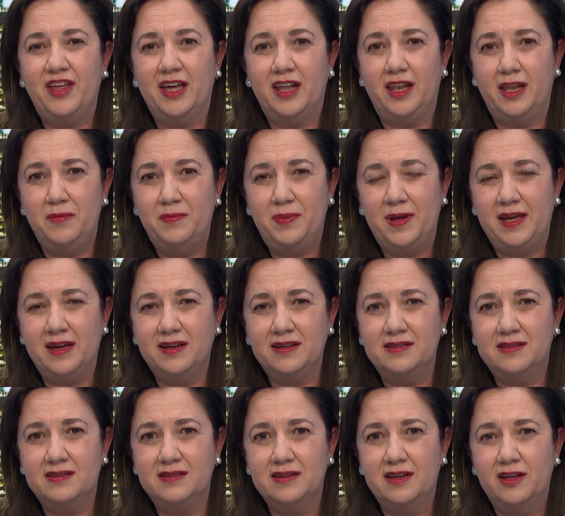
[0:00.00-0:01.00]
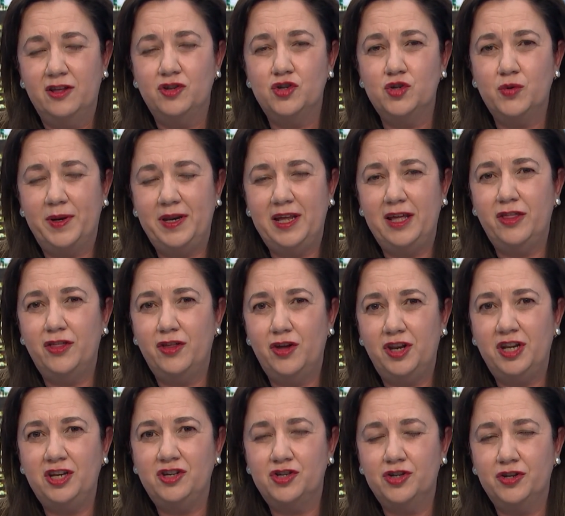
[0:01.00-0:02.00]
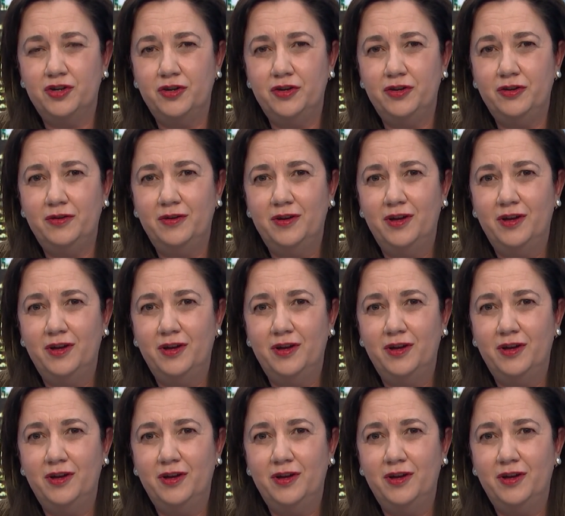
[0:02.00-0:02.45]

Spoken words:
Olympics 2032